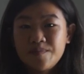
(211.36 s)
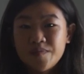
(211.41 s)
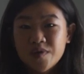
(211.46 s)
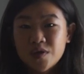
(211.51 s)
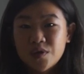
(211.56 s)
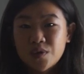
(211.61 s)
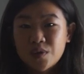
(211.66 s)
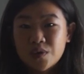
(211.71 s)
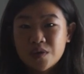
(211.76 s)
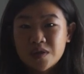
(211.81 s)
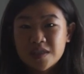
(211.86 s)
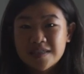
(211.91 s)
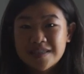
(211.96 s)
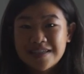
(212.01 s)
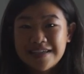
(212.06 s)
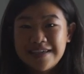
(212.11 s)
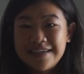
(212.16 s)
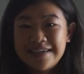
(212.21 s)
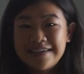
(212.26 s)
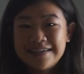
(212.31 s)

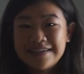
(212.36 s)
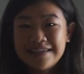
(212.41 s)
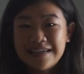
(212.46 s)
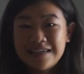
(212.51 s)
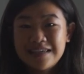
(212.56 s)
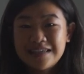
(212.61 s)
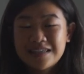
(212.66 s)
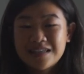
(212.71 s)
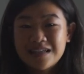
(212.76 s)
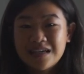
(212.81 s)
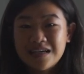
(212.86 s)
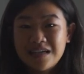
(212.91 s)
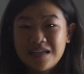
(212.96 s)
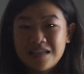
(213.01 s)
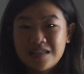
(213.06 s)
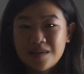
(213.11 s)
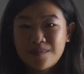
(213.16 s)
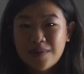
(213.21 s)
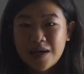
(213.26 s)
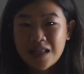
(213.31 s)
tours in Isla
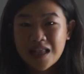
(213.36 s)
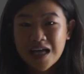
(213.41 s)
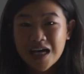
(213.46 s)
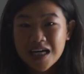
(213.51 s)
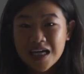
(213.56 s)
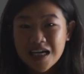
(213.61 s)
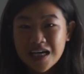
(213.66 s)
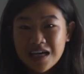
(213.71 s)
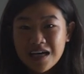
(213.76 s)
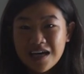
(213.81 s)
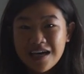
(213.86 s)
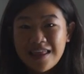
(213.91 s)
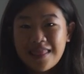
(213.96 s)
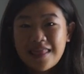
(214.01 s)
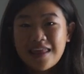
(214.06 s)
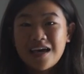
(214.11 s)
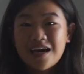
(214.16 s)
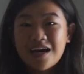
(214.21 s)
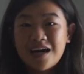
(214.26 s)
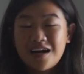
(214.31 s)
Isabella.
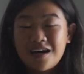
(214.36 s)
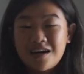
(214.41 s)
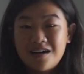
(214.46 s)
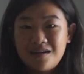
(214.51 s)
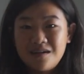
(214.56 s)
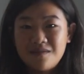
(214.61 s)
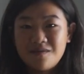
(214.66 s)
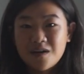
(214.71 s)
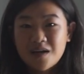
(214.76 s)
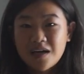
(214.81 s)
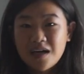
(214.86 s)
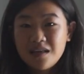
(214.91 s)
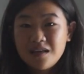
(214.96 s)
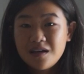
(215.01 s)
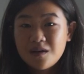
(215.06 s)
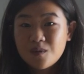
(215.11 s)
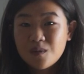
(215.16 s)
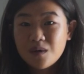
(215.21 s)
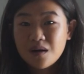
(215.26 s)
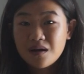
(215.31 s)
They are the
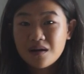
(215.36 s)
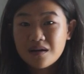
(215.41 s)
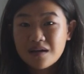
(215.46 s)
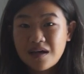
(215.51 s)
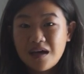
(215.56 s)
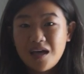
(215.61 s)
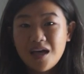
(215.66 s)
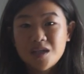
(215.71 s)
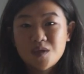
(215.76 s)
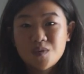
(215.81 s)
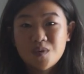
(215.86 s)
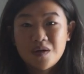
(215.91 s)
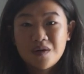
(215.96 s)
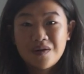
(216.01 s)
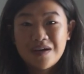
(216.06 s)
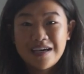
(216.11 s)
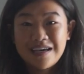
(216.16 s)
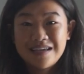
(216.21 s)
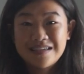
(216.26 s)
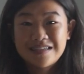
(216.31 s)
volcanic walk as well
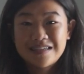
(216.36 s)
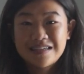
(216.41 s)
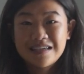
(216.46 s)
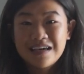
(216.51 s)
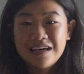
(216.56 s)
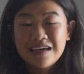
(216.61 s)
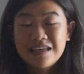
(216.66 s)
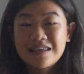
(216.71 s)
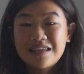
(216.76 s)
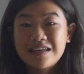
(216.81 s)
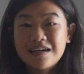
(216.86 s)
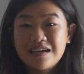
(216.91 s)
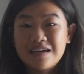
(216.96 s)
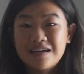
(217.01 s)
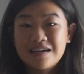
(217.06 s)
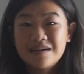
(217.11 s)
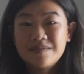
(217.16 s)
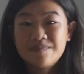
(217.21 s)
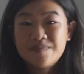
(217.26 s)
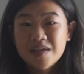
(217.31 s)
as
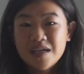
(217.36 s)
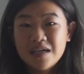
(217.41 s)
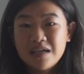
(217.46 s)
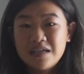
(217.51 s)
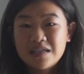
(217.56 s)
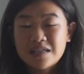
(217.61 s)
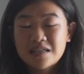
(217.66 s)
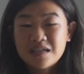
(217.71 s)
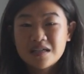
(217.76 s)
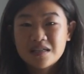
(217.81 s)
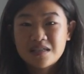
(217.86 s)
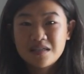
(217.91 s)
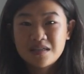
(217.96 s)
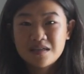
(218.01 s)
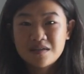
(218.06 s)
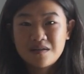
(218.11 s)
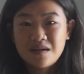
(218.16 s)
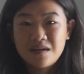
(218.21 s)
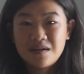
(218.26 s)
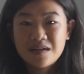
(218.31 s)
the Isla
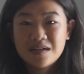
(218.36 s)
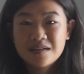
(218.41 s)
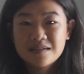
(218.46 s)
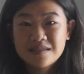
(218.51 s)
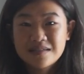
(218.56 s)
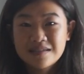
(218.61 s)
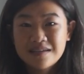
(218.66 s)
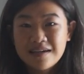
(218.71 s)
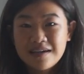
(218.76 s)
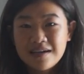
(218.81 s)
Tintoreras.